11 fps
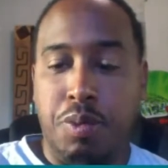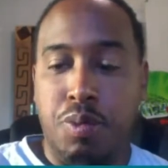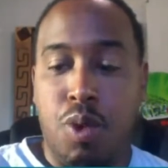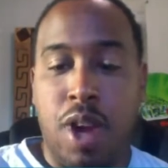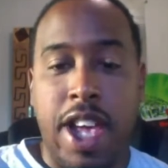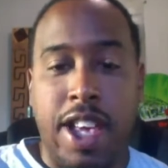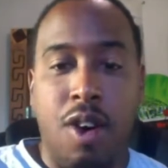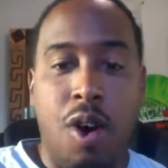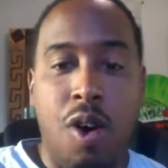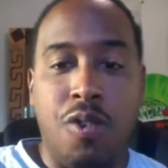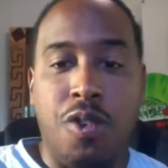rank
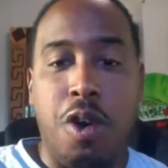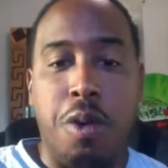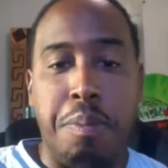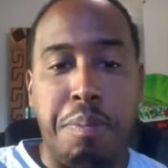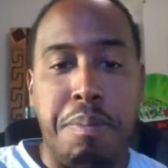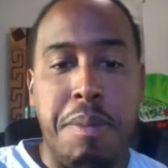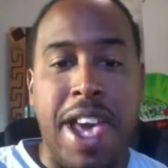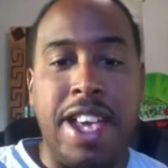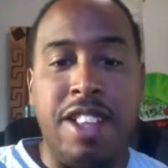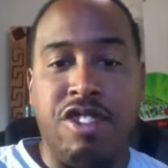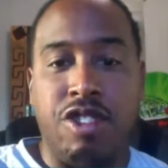over
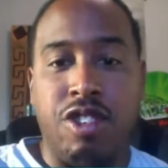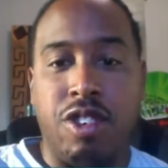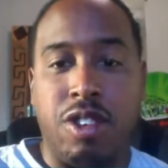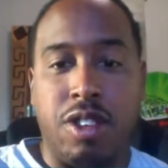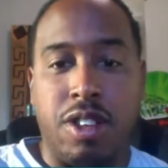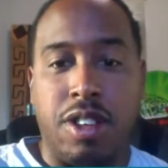major